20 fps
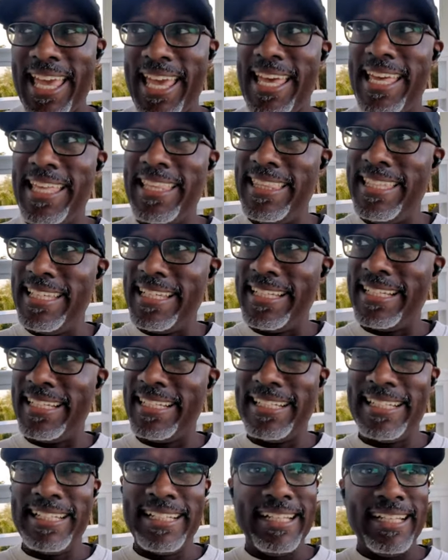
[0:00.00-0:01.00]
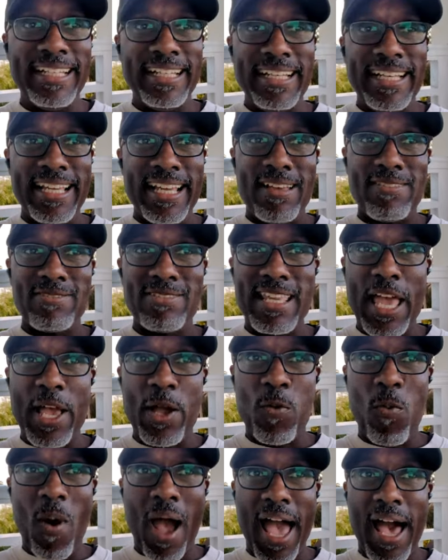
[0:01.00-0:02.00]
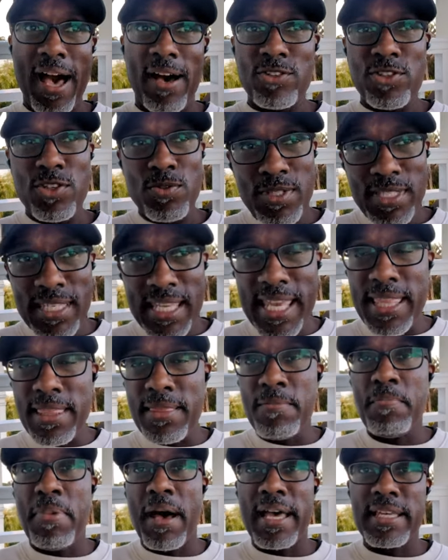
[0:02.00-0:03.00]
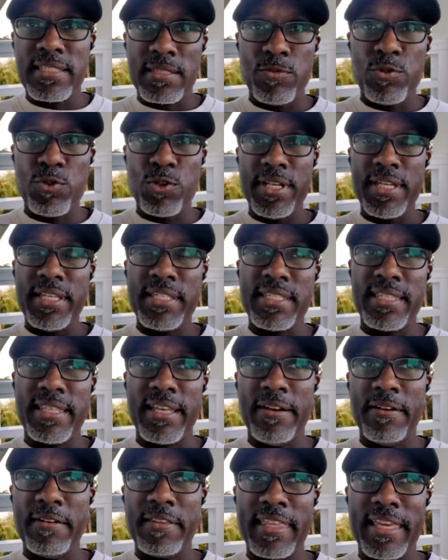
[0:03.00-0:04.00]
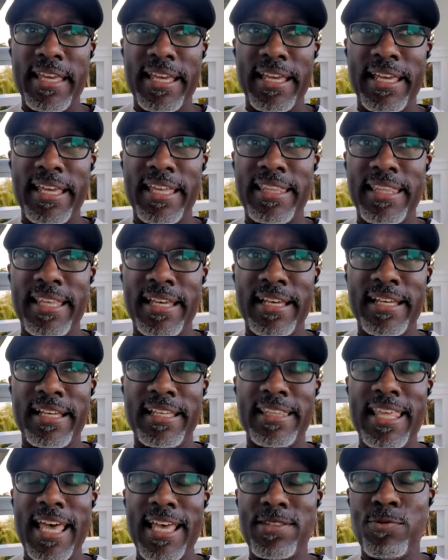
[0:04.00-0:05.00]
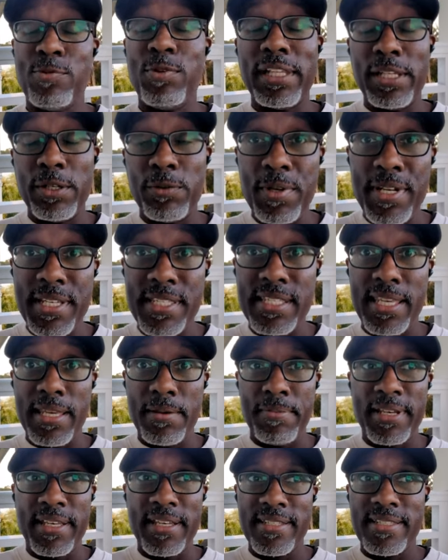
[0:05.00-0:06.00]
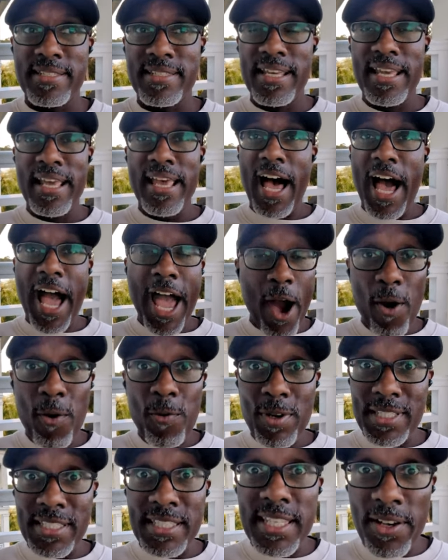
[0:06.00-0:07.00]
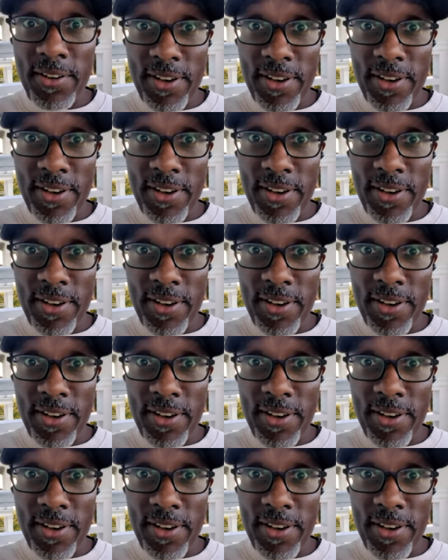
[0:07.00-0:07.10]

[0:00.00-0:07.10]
And uh, I was like, wow, she was hidden by some trees and everything. And uh, that's really risky because I always